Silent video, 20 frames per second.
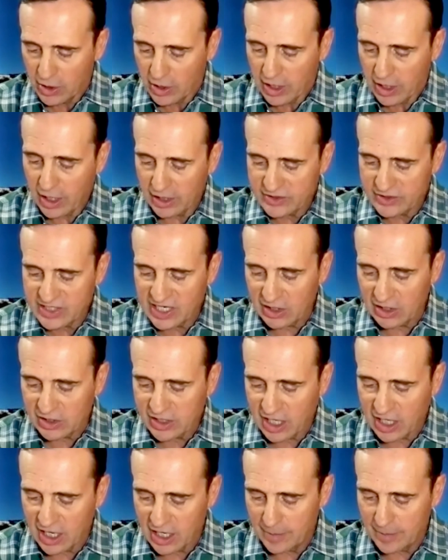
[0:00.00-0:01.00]

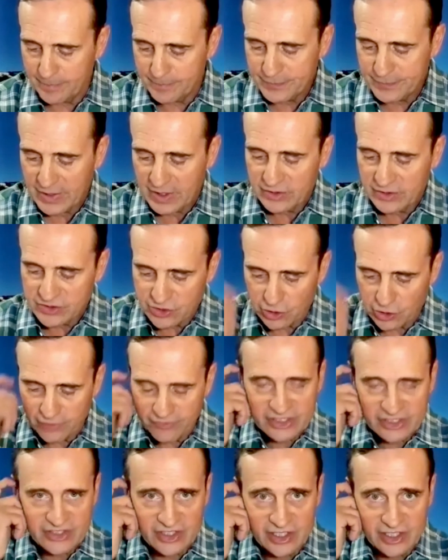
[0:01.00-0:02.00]
Telecom,
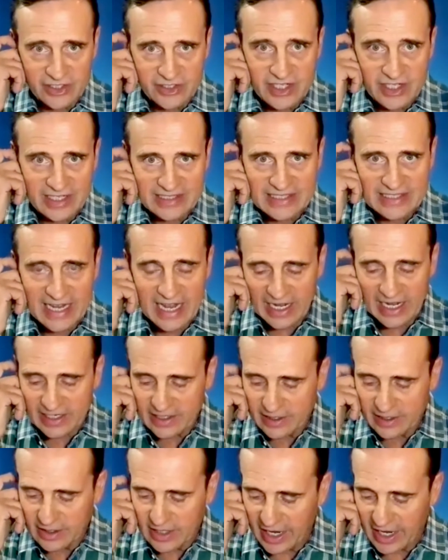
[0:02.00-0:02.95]
services, tech,